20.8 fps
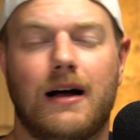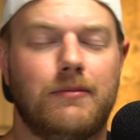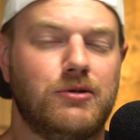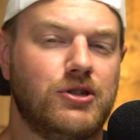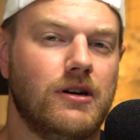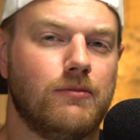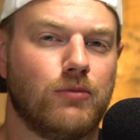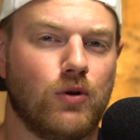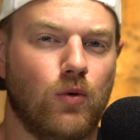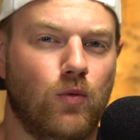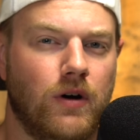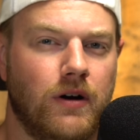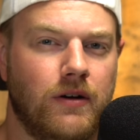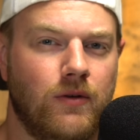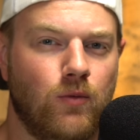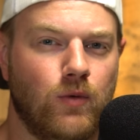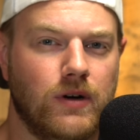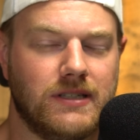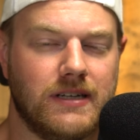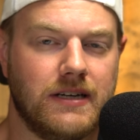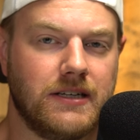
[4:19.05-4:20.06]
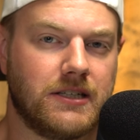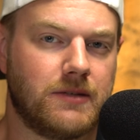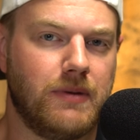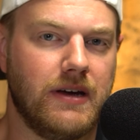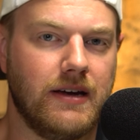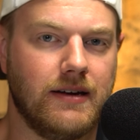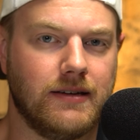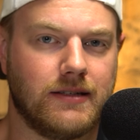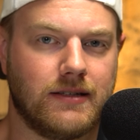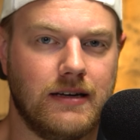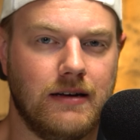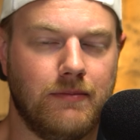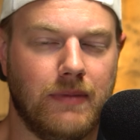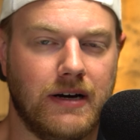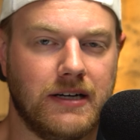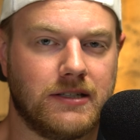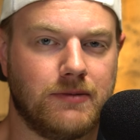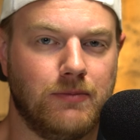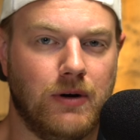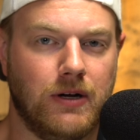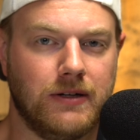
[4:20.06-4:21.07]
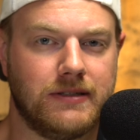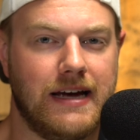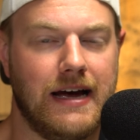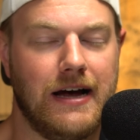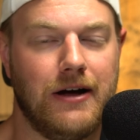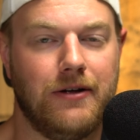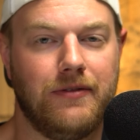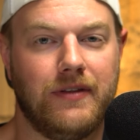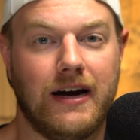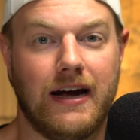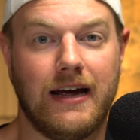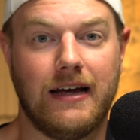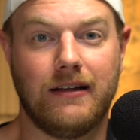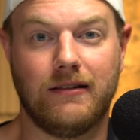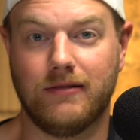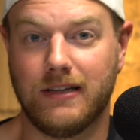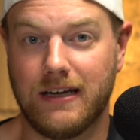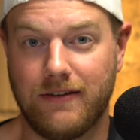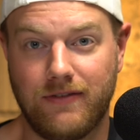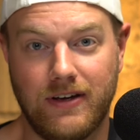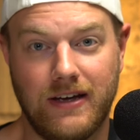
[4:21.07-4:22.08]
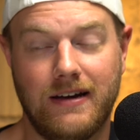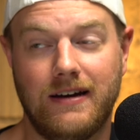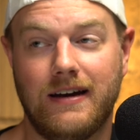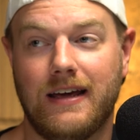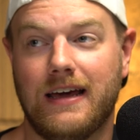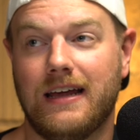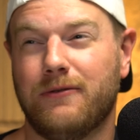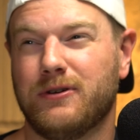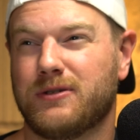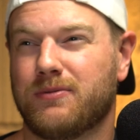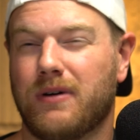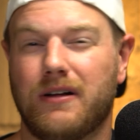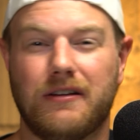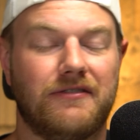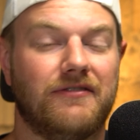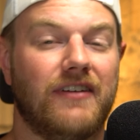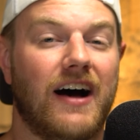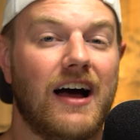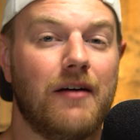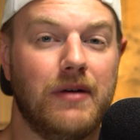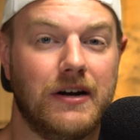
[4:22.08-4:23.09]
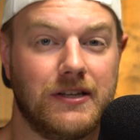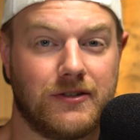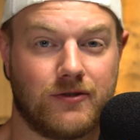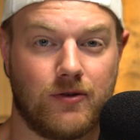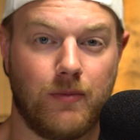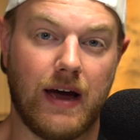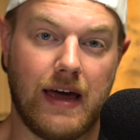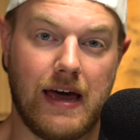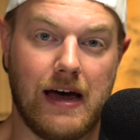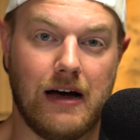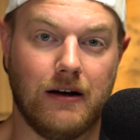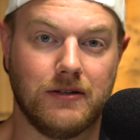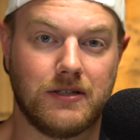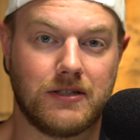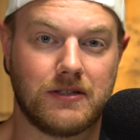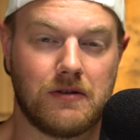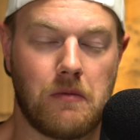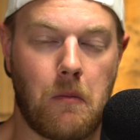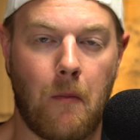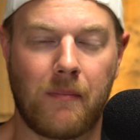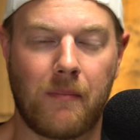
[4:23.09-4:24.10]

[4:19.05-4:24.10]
Option number one was a space in my small town that I live in, and it was probably 5 minutes from my house.